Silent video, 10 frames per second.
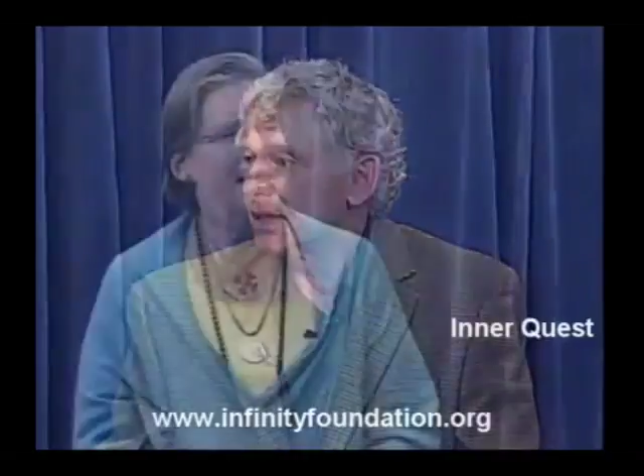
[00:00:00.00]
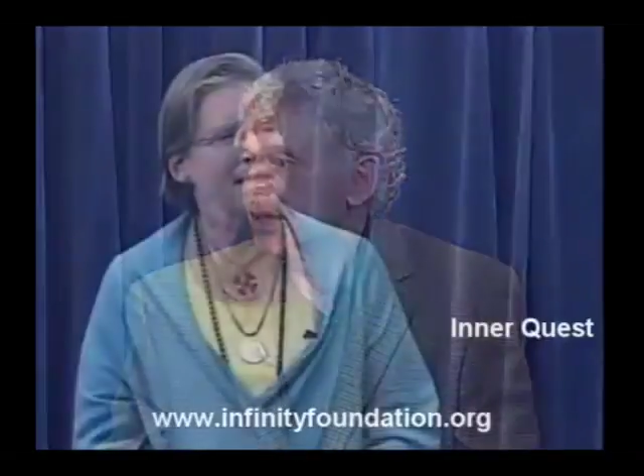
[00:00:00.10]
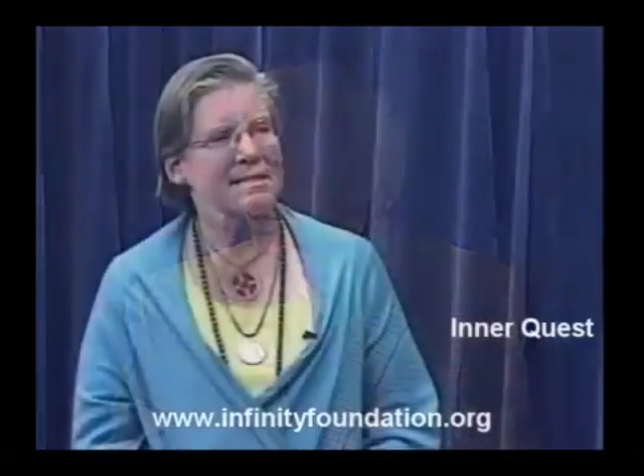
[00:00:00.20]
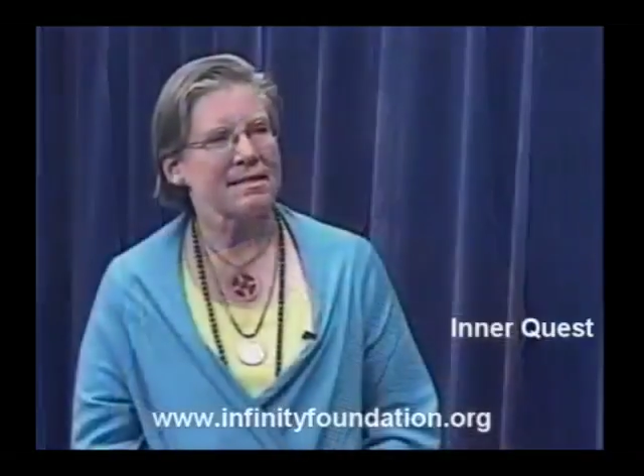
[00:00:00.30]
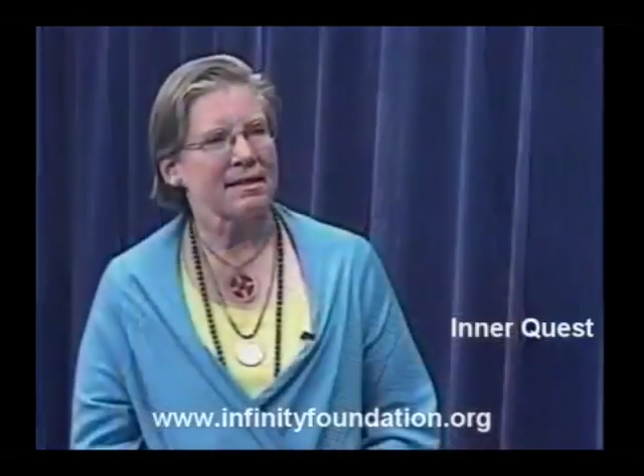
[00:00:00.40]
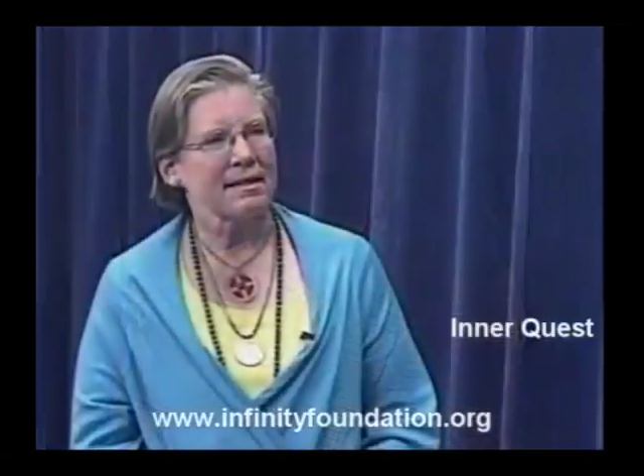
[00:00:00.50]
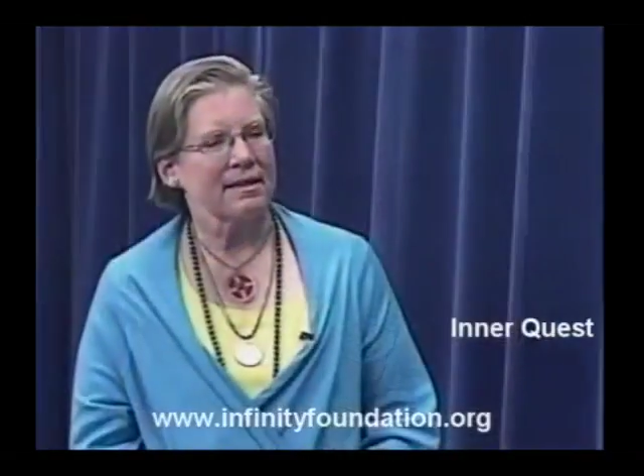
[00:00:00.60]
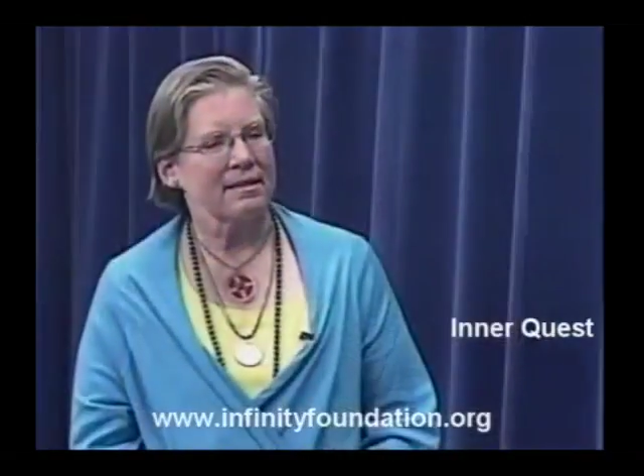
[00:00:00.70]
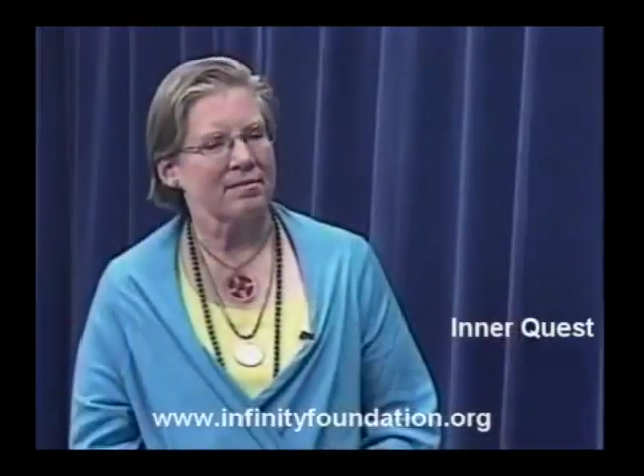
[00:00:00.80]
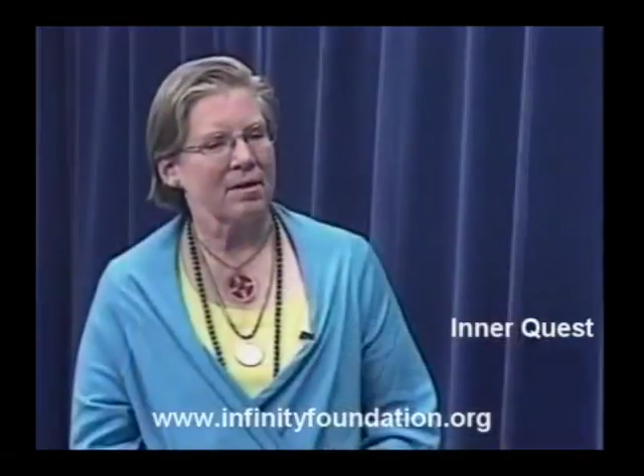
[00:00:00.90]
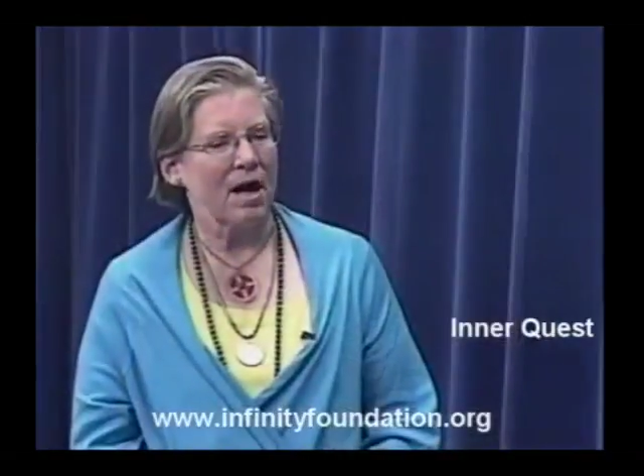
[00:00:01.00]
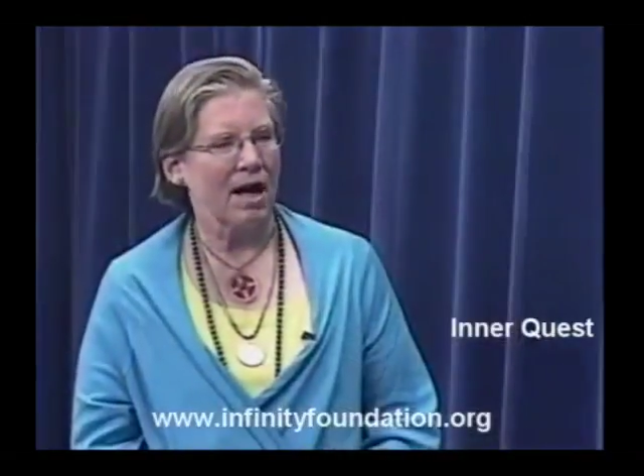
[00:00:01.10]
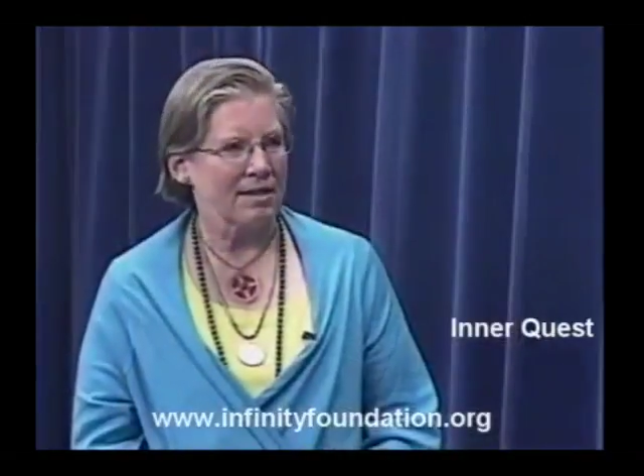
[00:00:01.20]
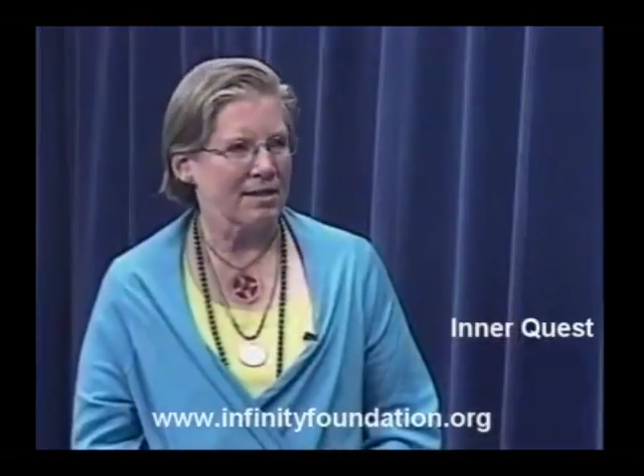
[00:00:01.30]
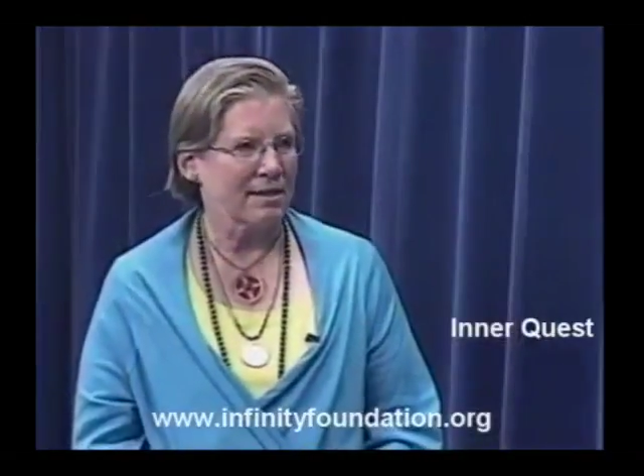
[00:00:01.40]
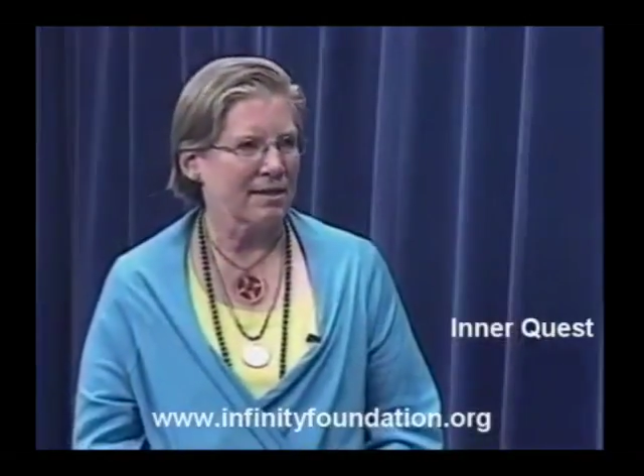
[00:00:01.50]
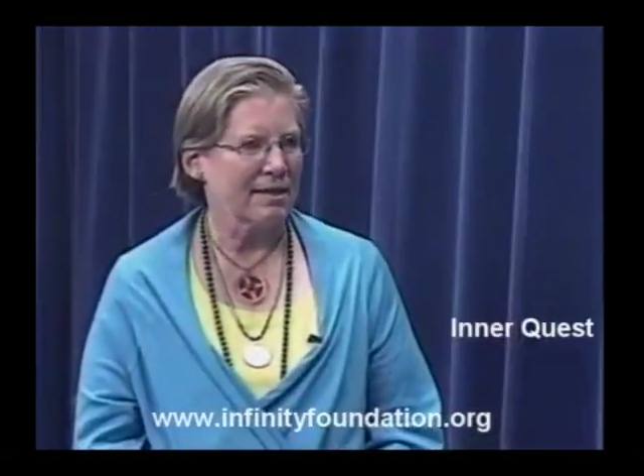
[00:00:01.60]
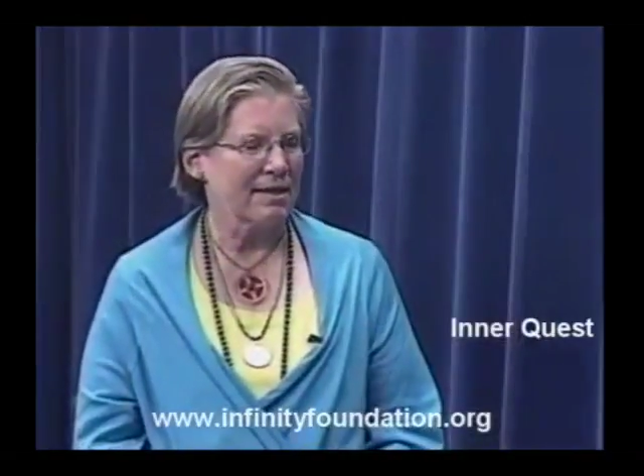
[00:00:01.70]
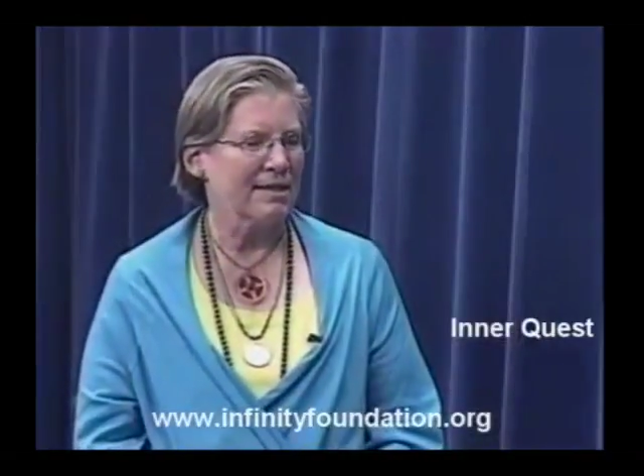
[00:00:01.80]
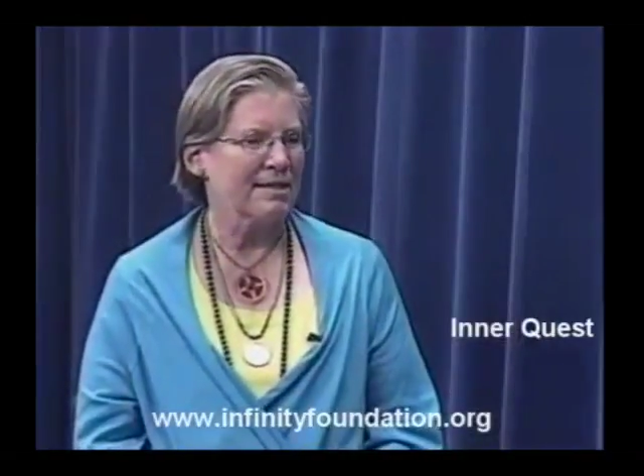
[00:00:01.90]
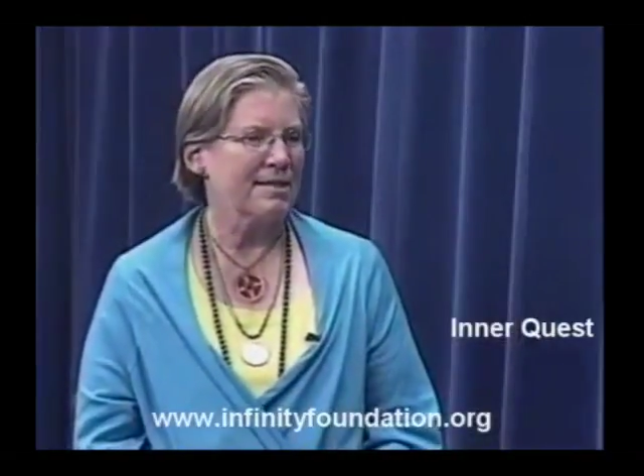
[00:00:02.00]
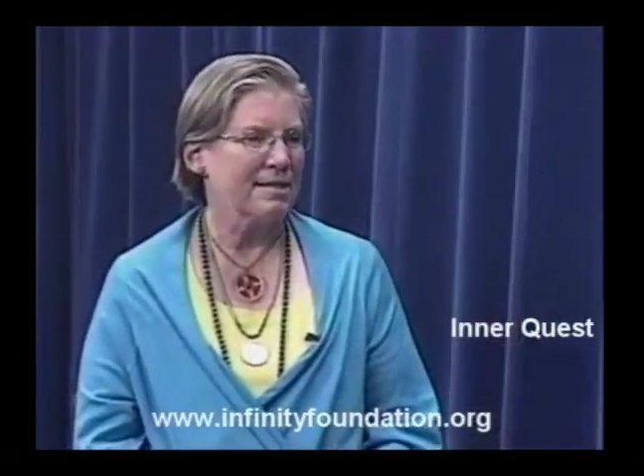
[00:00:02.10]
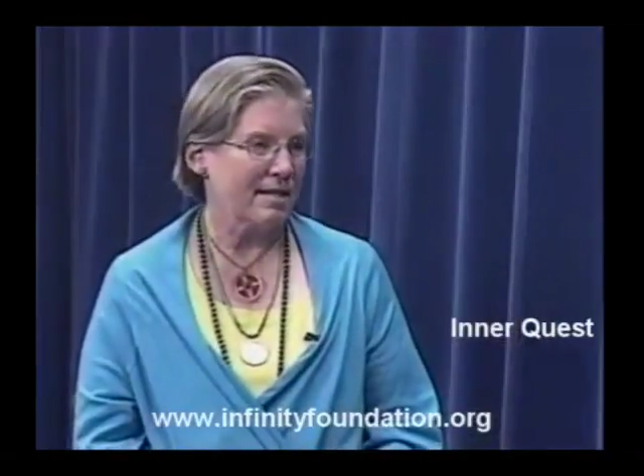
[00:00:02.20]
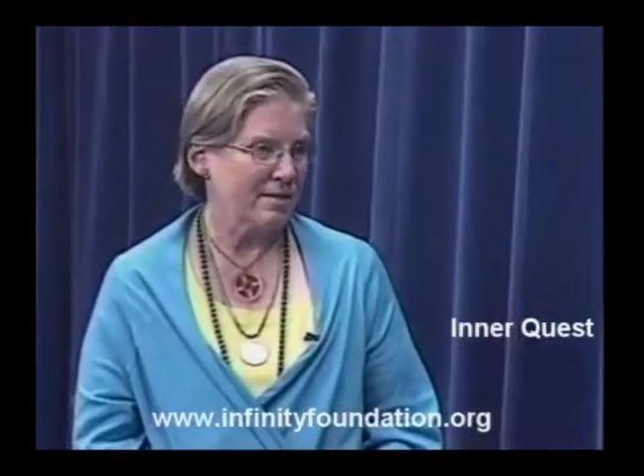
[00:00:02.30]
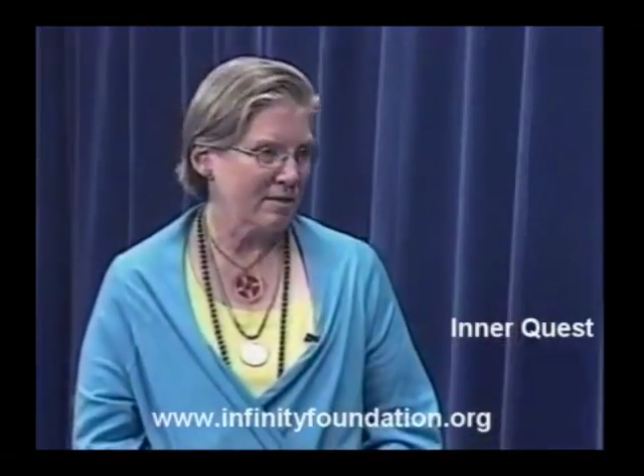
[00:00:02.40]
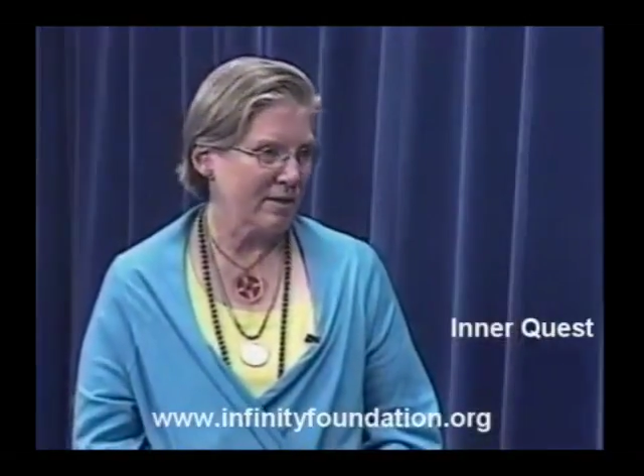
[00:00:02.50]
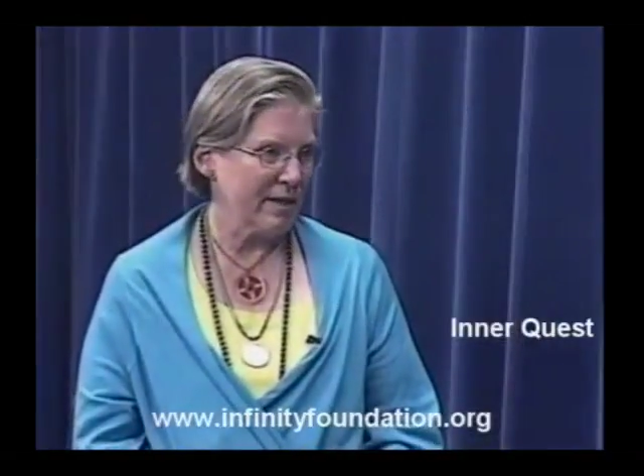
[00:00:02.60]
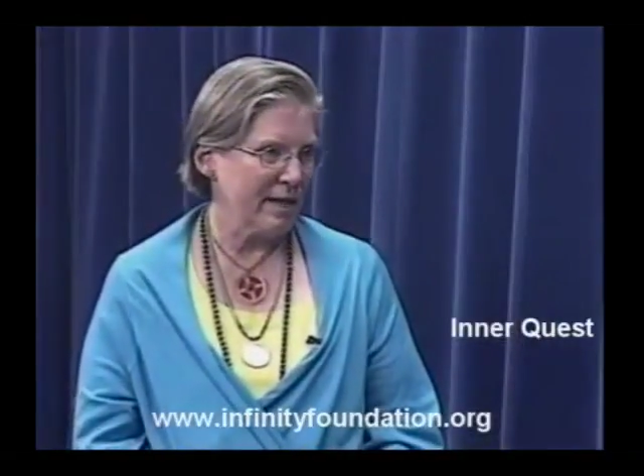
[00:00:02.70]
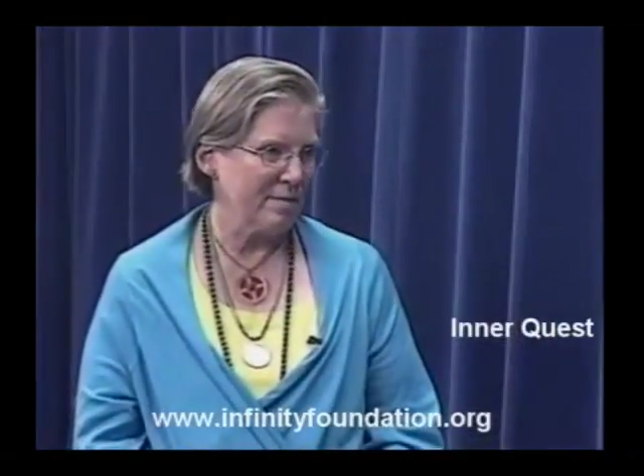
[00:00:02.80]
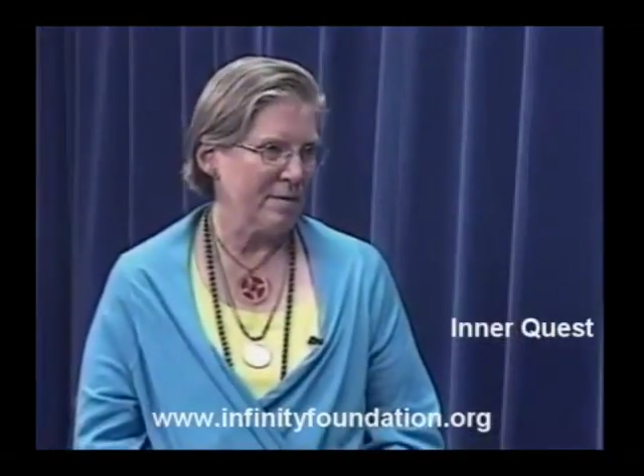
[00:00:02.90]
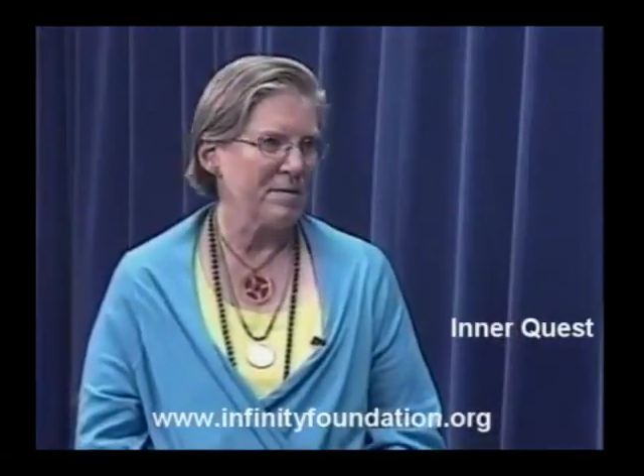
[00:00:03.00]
Yes, Atala is a Sanskrit name.